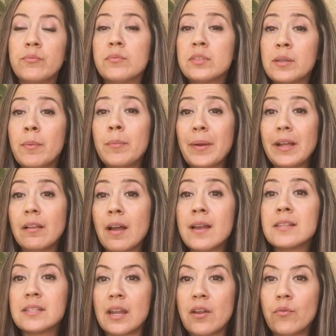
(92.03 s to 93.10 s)
Some of my
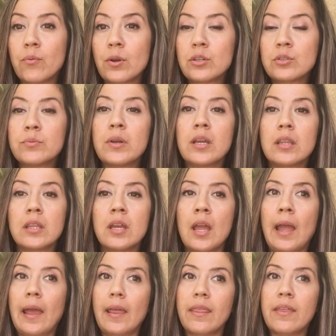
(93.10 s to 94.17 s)
clients that I worked with,
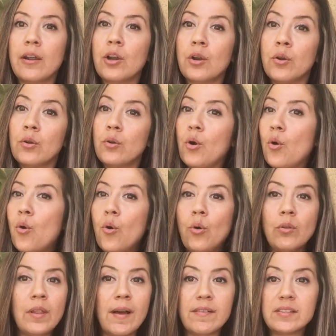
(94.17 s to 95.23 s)
their
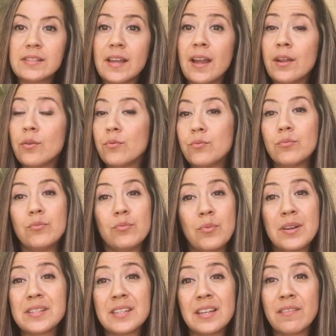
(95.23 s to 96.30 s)
whole left side
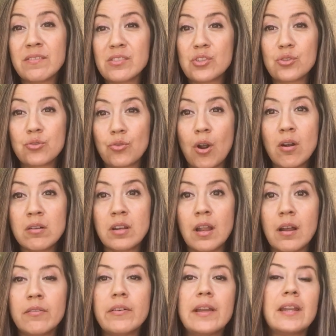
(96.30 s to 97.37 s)
wasn't even strong
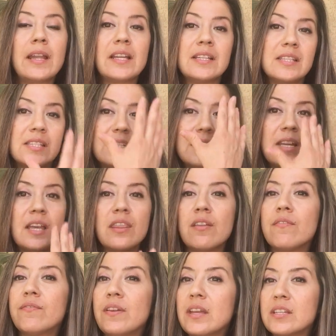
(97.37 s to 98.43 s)
enough, and I could see in the
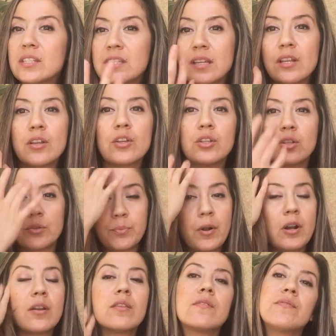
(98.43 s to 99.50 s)
face, like
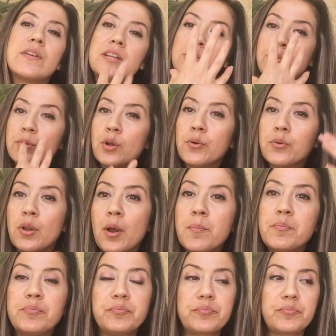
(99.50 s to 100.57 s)
part of the face would go
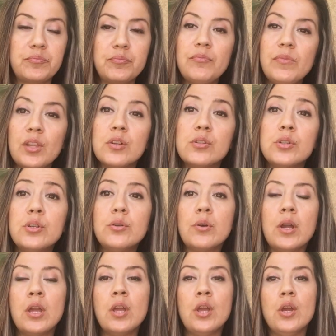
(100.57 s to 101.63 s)
numb too.
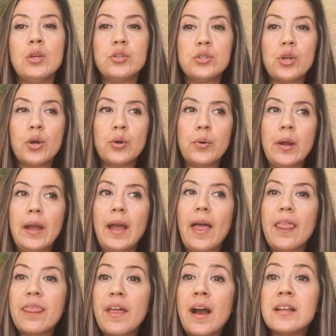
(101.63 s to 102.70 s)
So
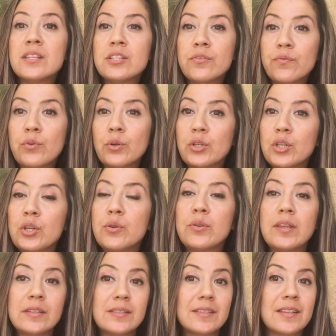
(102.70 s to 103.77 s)
that's for you.
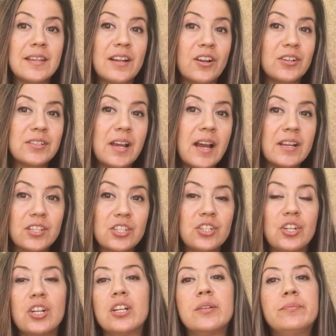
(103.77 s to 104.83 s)
That's like our
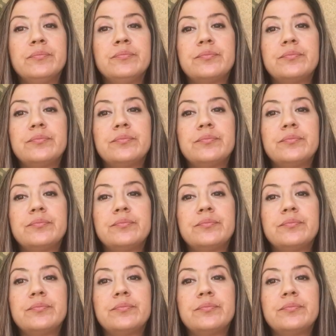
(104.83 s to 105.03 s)
tester,